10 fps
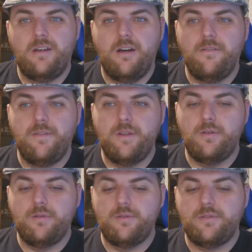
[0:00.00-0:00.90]
of
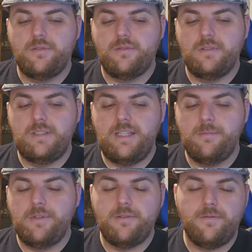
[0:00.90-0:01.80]
those
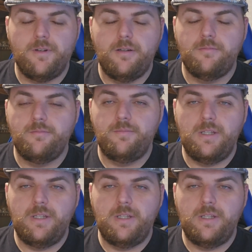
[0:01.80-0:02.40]
demons from